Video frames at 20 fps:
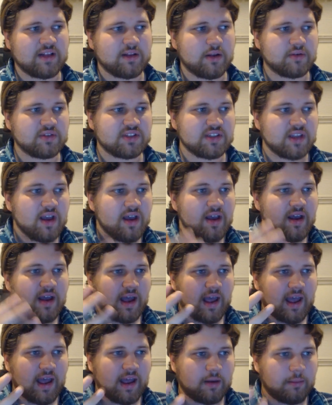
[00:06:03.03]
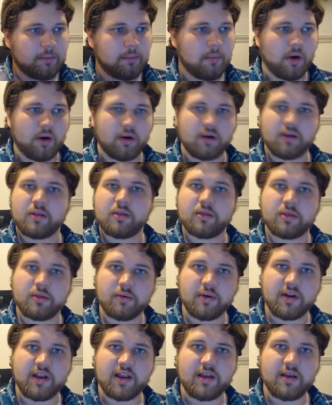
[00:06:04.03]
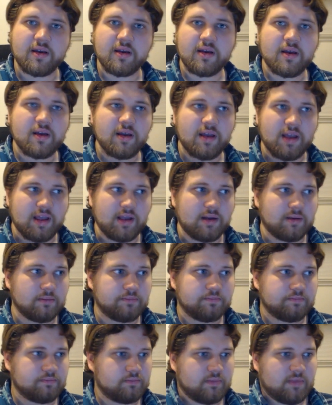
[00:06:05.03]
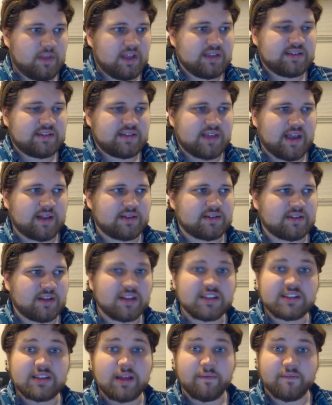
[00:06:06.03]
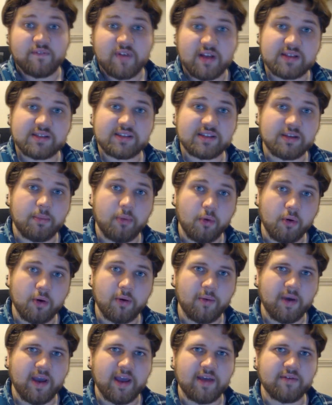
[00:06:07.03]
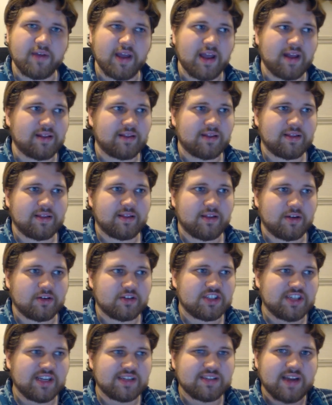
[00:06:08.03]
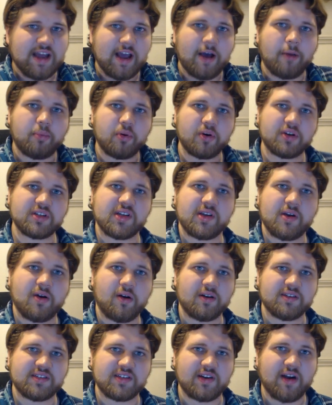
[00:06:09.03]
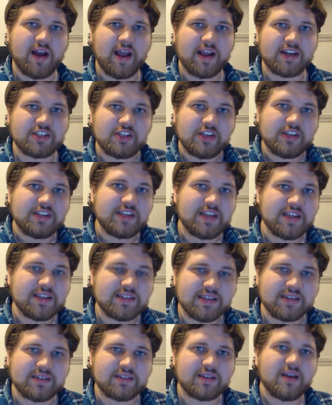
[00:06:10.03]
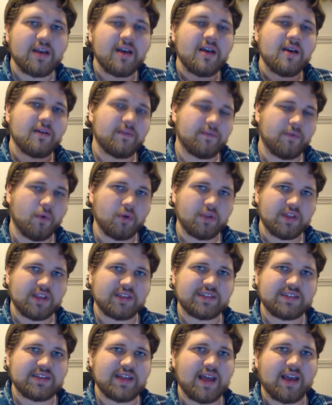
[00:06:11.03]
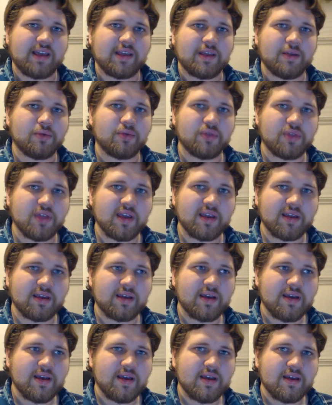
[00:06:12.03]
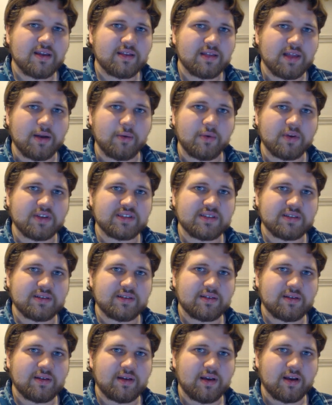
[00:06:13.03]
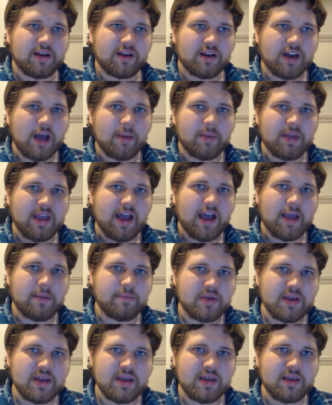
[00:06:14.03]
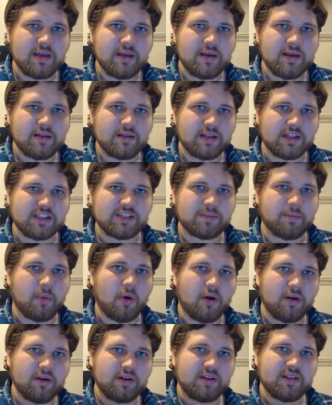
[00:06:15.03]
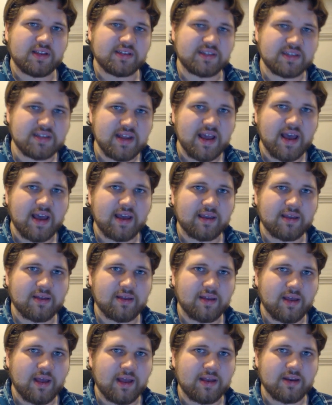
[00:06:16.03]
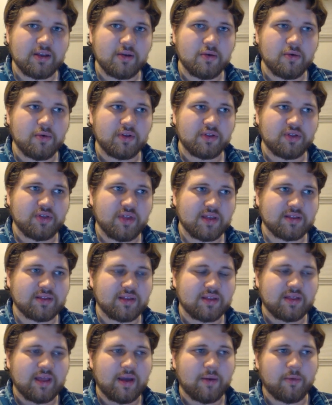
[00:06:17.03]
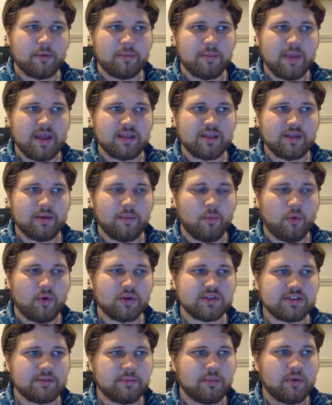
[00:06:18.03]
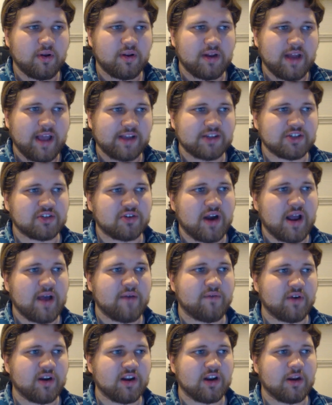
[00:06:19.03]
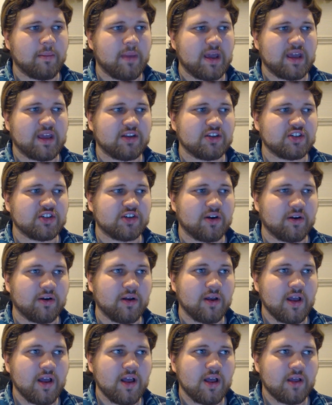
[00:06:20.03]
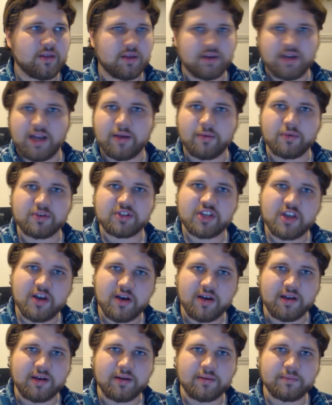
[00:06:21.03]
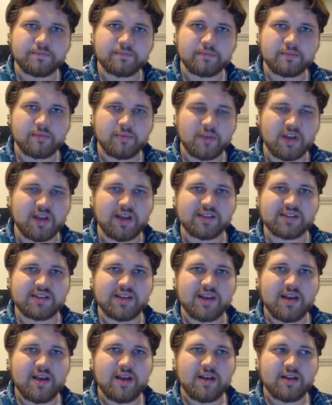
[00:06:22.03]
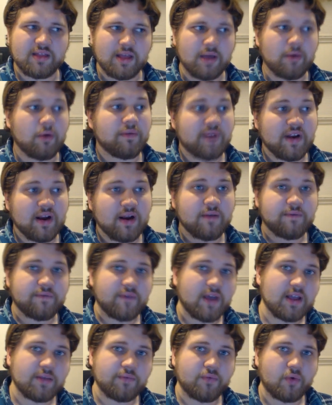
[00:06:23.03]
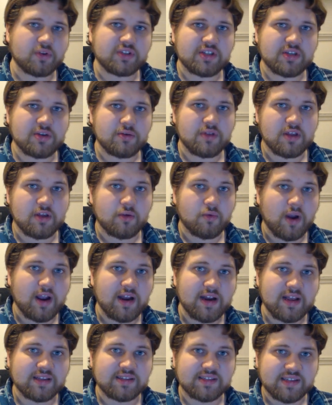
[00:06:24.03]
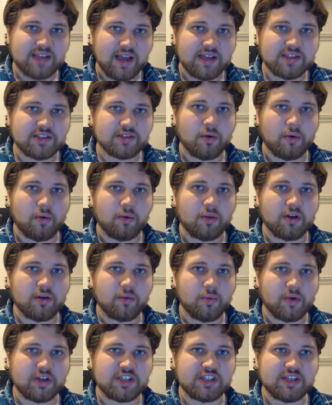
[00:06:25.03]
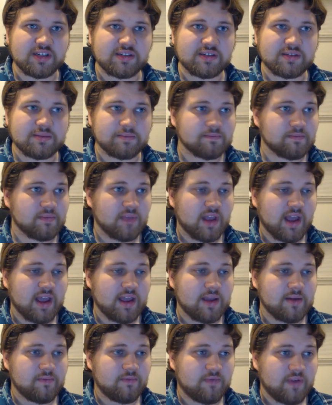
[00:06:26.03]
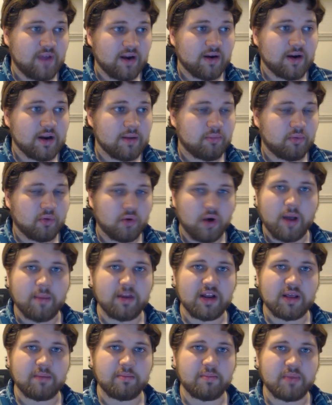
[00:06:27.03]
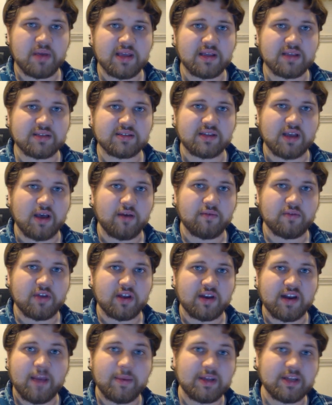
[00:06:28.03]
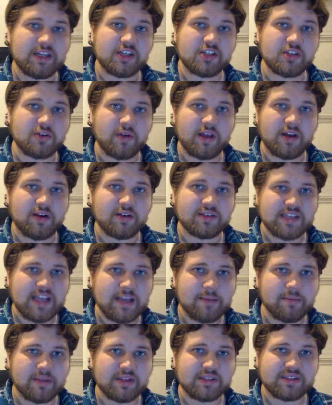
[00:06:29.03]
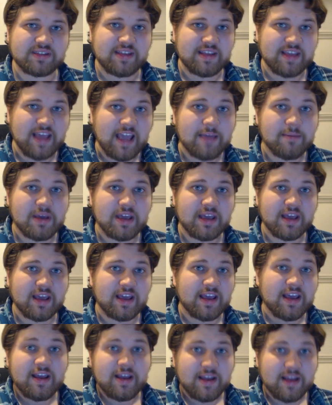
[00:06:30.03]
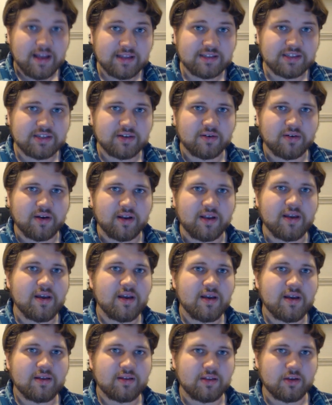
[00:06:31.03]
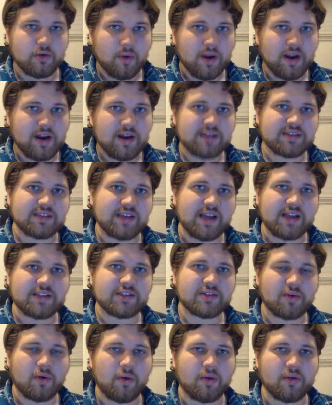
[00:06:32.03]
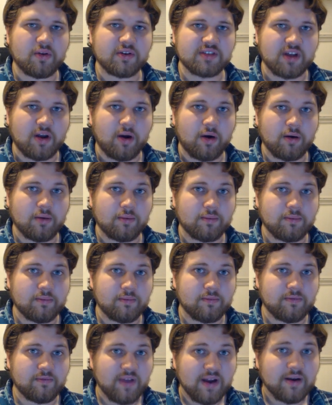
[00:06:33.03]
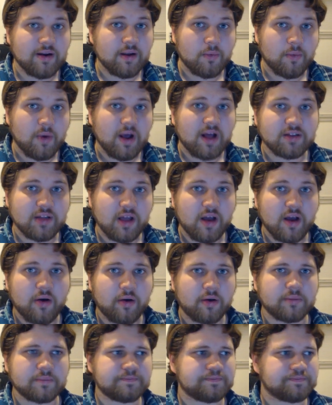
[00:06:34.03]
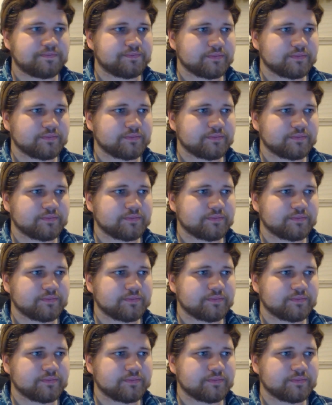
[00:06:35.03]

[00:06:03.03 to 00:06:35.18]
Zelos and Mark III in this set. So that's the fifth support wave, and they're just now printing cards that are actually decent for this deck. You'd think that it was a Konami IP that spawned this deck, and you would think that that would make them want to put extra effort into making sure the deck was good, because they were very faithful to the Gradius side scroller, which is a very prominent piece of Konami Digital Entertainment's gaming history. The Gradius side scrollers are very well known.